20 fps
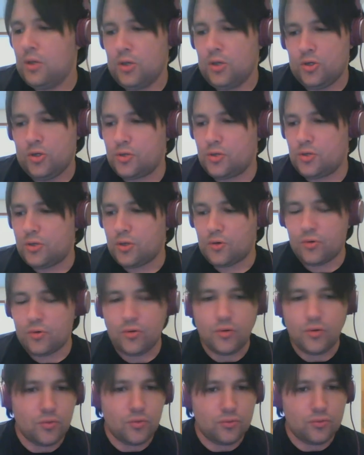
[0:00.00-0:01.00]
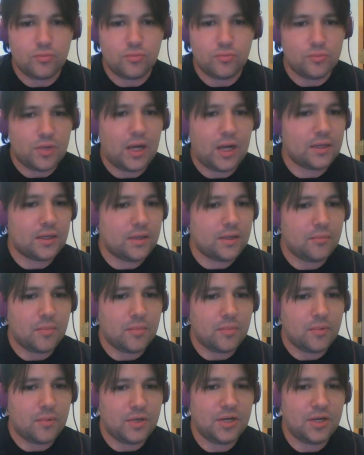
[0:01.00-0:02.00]
should the crew not
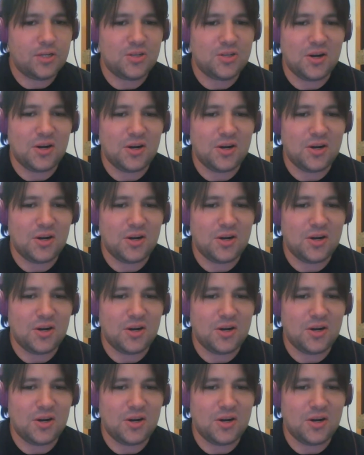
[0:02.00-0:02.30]
come, should